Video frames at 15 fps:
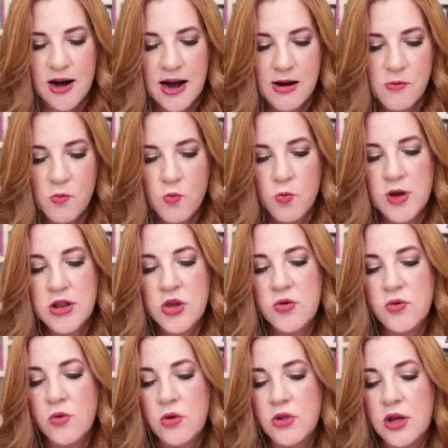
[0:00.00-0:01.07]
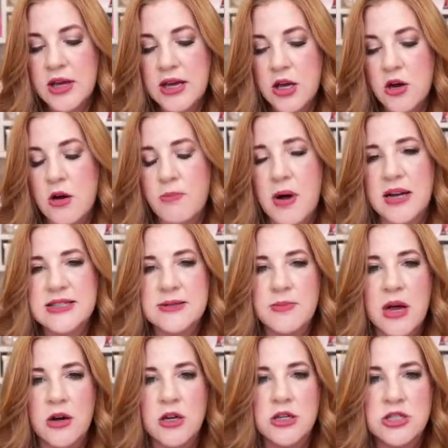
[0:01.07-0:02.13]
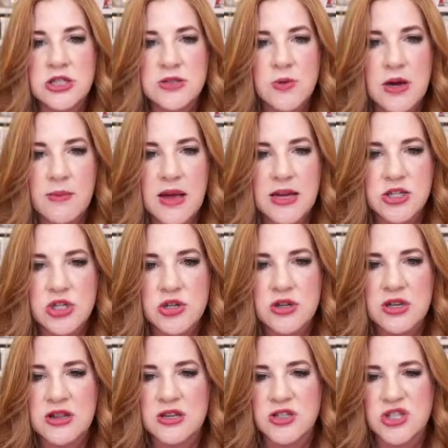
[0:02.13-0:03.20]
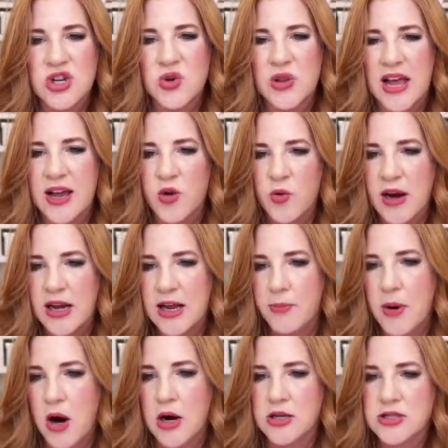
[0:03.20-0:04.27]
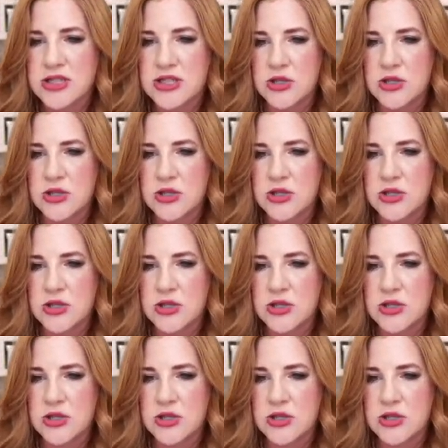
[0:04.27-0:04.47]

And when you look at your embossing powder, you just want to make sure that there's no like grainy parts.